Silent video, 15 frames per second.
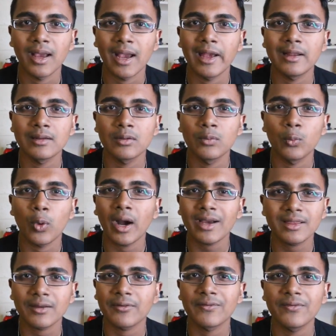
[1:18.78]
and why
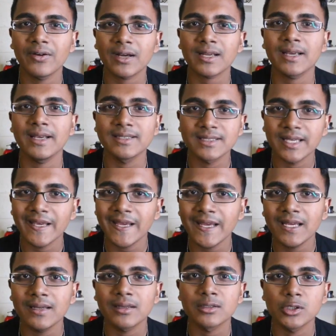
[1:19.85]
the fuck is
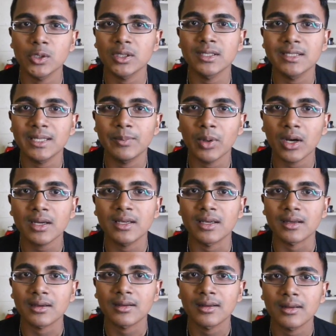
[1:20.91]
he doing the
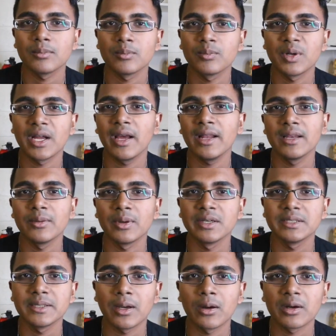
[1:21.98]
debunking? But
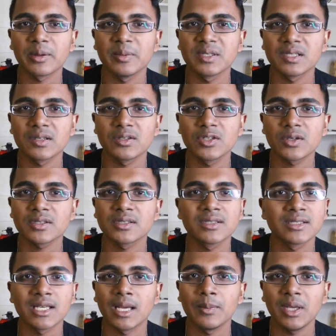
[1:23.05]
anyways, the arguments are just the
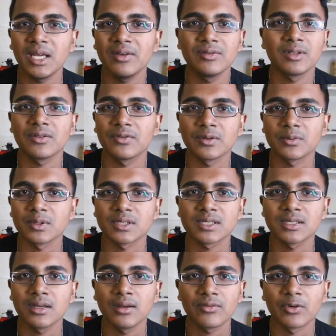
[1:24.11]
same, even if it
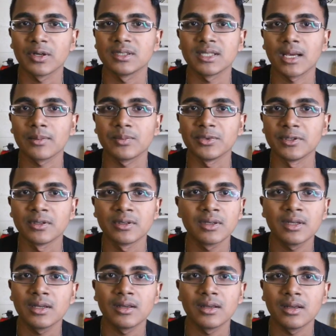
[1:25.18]
was, for example,
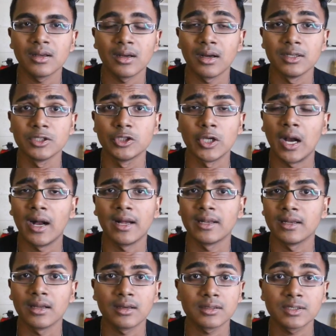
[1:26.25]

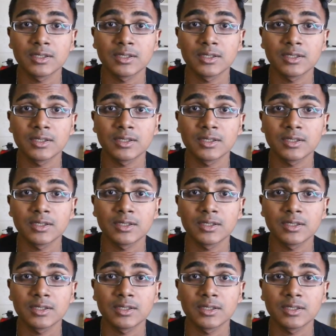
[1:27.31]
John,